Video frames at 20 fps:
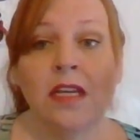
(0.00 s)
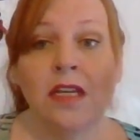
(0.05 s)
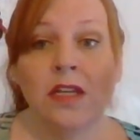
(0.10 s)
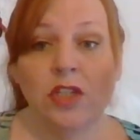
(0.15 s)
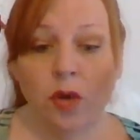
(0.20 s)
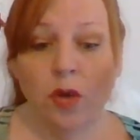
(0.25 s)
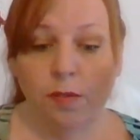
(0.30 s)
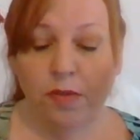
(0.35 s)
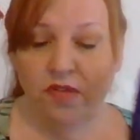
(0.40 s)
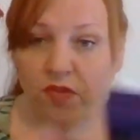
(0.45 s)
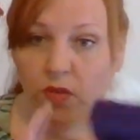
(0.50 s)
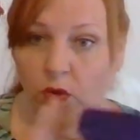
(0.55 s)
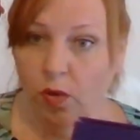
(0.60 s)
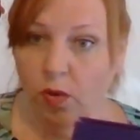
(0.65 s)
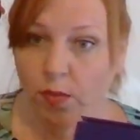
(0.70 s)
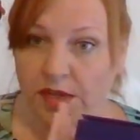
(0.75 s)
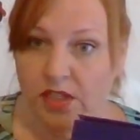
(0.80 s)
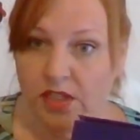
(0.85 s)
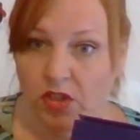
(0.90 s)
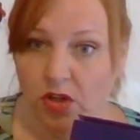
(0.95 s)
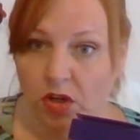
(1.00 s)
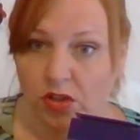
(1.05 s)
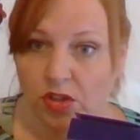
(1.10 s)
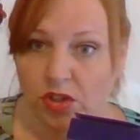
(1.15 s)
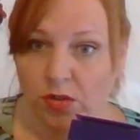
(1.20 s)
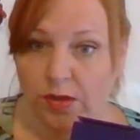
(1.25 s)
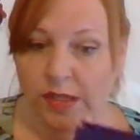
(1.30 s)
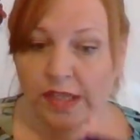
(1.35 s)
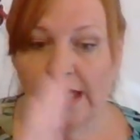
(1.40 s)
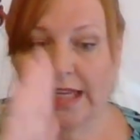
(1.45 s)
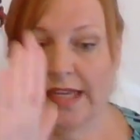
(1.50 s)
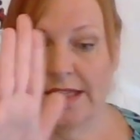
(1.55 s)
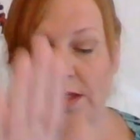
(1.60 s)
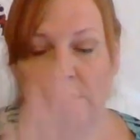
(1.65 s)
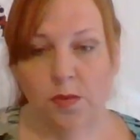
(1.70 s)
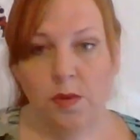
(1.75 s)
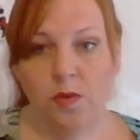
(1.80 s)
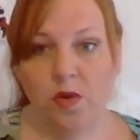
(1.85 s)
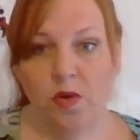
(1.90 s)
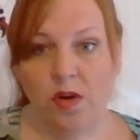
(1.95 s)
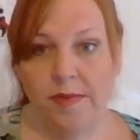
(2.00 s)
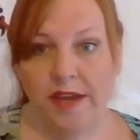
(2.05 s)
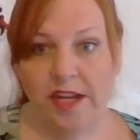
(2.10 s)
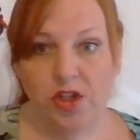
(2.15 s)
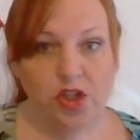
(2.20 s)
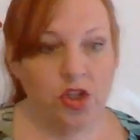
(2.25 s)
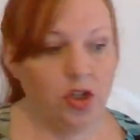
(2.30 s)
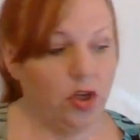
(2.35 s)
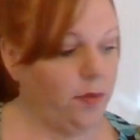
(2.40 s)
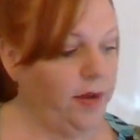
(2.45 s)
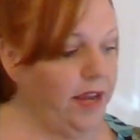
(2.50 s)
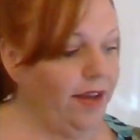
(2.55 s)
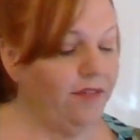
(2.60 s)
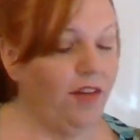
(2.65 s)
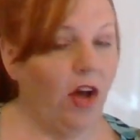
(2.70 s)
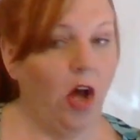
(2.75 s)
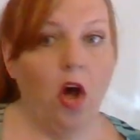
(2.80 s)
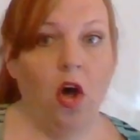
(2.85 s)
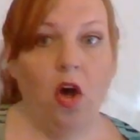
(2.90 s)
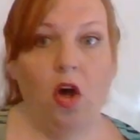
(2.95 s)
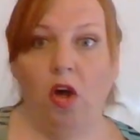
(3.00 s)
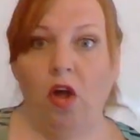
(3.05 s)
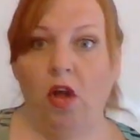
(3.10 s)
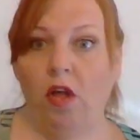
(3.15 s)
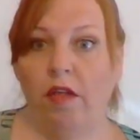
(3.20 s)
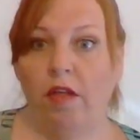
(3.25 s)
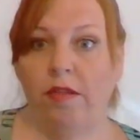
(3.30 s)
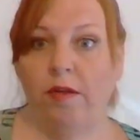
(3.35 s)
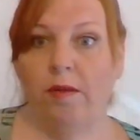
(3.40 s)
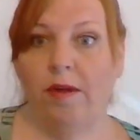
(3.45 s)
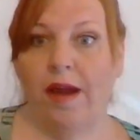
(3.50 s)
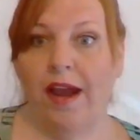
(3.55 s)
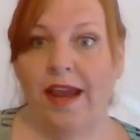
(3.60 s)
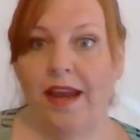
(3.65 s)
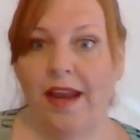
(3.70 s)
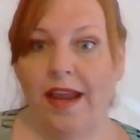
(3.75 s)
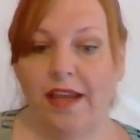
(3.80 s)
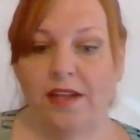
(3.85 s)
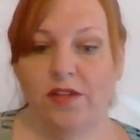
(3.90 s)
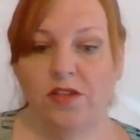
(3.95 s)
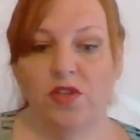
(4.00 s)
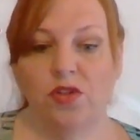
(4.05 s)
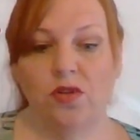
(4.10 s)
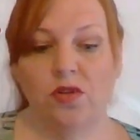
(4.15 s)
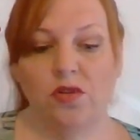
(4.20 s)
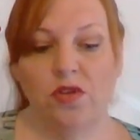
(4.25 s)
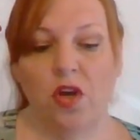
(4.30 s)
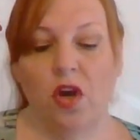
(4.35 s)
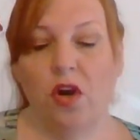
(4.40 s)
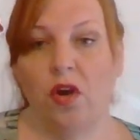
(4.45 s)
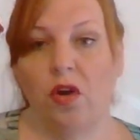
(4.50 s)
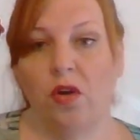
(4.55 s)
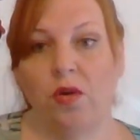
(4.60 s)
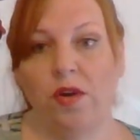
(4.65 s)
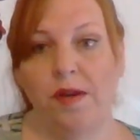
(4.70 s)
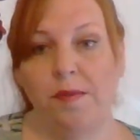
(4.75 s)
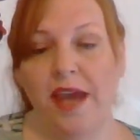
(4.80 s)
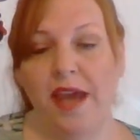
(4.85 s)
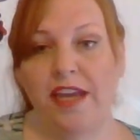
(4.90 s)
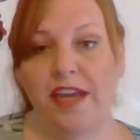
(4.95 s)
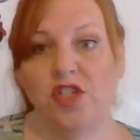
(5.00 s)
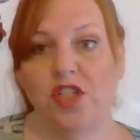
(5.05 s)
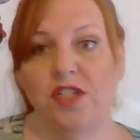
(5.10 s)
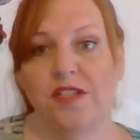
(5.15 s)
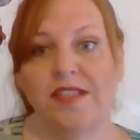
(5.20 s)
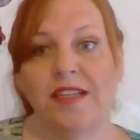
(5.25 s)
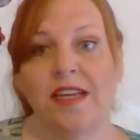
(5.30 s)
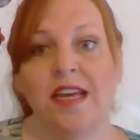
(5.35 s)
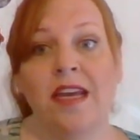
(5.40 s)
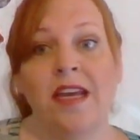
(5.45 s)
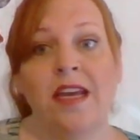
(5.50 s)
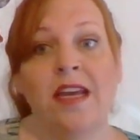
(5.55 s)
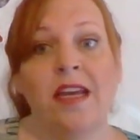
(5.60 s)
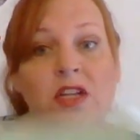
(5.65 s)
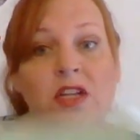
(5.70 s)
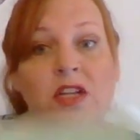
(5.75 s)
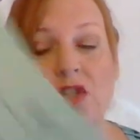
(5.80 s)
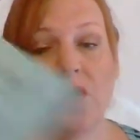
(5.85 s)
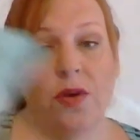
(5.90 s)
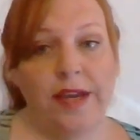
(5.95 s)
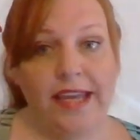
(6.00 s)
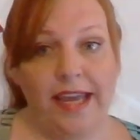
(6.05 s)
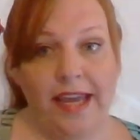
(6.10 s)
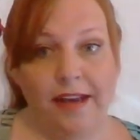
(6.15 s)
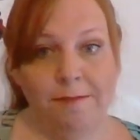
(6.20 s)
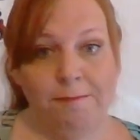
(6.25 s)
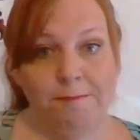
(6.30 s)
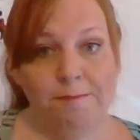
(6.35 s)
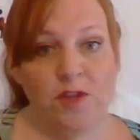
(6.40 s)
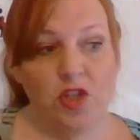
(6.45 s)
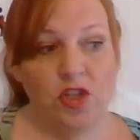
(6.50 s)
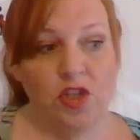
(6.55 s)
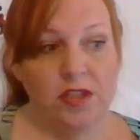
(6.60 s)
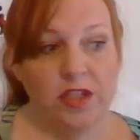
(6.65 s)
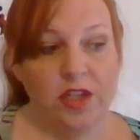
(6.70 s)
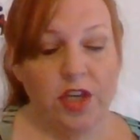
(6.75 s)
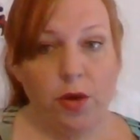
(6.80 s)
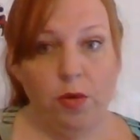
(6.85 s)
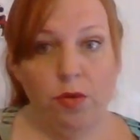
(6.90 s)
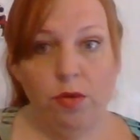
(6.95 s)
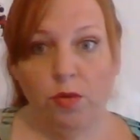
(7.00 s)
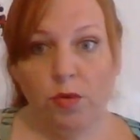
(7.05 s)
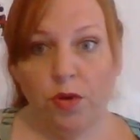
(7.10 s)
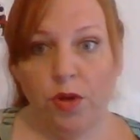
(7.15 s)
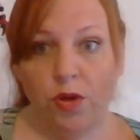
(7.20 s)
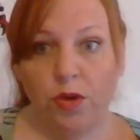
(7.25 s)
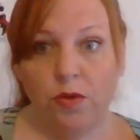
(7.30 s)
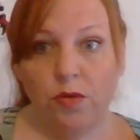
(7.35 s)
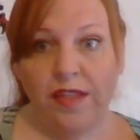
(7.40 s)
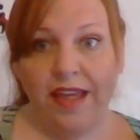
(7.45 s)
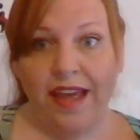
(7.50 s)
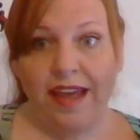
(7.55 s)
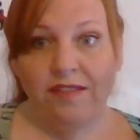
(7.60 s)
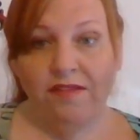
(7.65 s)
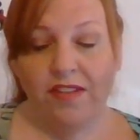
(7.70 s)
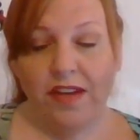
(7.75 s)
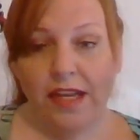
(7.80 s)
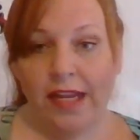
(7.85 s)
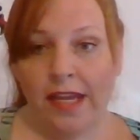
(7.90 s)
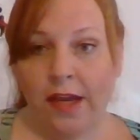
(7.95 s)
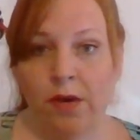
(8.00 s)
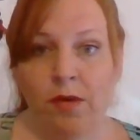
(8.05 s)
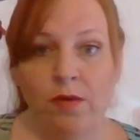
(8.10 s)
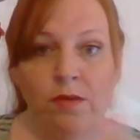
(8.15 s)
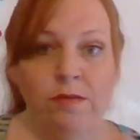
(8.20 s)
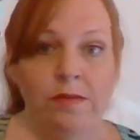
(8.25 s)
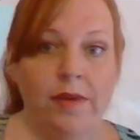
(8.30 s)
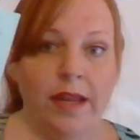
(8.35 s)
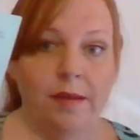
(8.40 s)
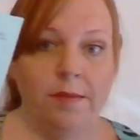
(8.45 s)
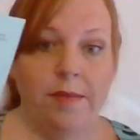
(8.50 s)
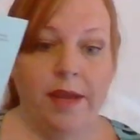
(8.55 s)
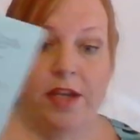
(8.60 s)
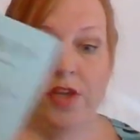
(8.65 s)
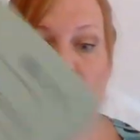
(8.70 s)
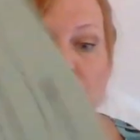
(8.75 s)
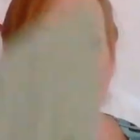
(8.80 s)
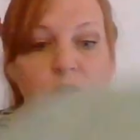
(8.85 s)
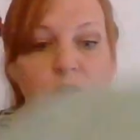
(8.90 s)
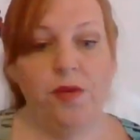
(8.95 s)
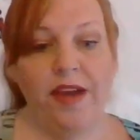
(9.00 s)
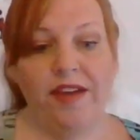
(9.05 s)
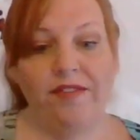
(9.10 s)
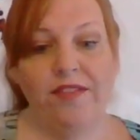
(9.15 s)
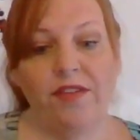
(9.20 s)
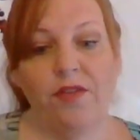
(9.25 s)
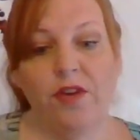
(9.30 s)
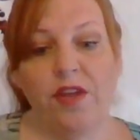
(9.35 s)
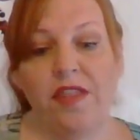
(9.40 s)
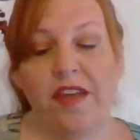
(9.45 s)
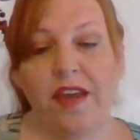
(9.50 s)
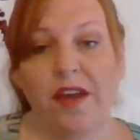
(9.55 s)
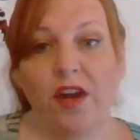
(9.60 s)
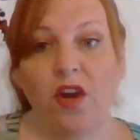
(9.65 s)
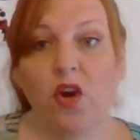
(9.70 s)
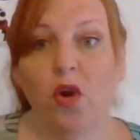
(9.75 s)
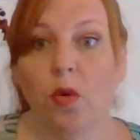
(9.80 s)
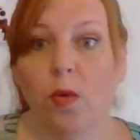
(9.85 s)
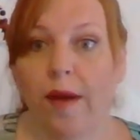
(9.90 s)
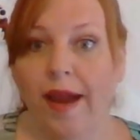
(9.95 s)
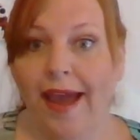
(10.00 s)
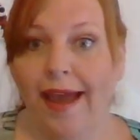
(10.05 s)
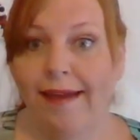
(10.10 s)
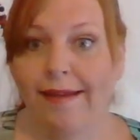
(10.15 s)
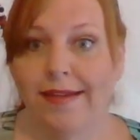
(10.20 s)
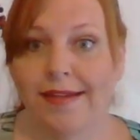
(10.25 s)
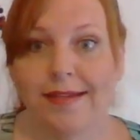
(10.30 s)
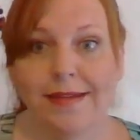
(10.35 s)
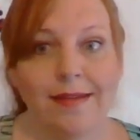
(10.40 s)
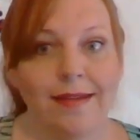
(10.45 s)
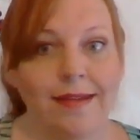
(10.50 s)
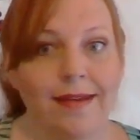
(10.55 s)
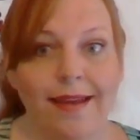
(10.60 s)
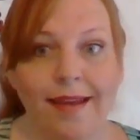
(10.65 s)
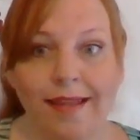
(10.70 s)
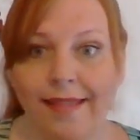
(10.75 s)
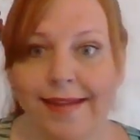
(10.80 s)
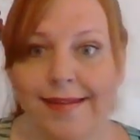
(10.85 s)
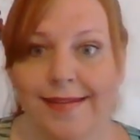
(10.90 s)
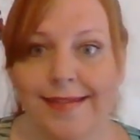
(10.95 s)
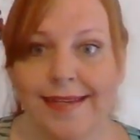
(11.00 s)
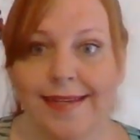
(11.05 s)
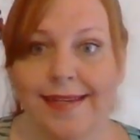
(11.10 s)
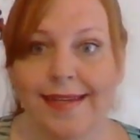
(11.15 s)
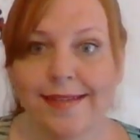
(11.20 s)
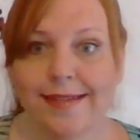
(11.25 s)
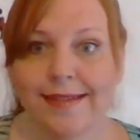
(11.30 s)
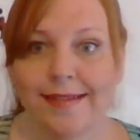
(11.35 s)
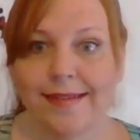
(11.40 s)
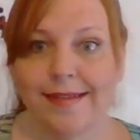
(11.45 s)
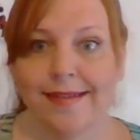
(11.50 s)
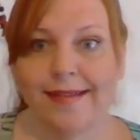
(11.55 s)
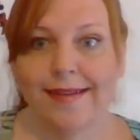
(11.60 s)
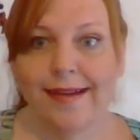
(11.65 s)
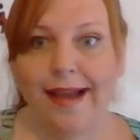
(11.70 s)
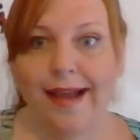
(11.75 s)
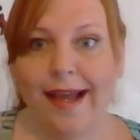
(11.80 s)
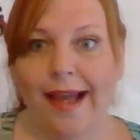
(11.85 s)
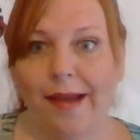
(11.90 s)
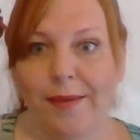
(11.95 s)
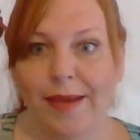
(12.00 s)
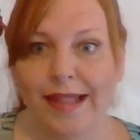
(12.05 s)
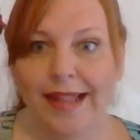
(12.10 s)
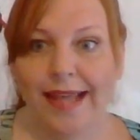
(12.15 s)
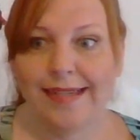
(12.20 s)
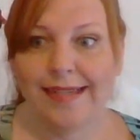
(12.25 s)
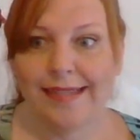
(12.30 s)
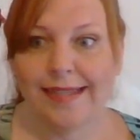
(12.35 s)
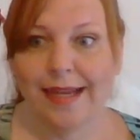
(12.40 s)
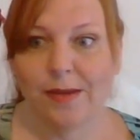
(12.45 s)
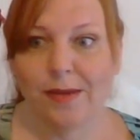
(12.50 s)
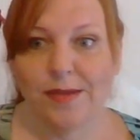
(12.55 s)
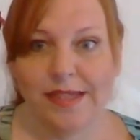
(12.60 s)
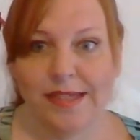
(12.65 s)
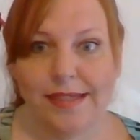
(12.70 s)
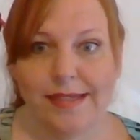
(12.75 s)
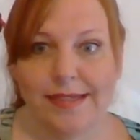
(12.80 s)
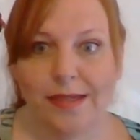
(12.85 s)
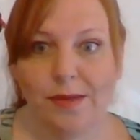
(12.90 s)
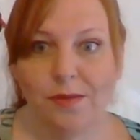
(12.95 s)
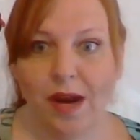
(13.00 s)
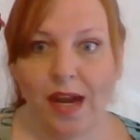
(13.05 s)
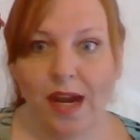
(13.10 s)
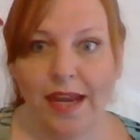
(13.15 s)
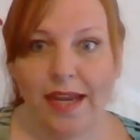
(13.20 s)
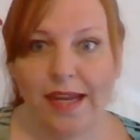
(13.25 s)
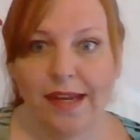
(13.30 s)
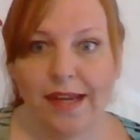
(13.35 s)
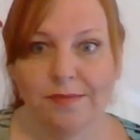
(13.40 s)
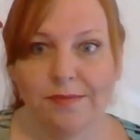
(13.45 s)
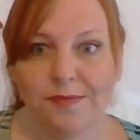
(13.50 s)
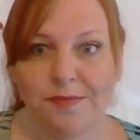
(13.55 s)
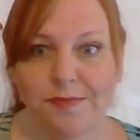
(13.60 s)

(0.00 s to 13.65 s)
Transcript: So before we start doing this, we want to make sure we have all the right answers on our green pages. So again, just go through that video and make sure you have everything correct, and that's it. Sounds easy, right?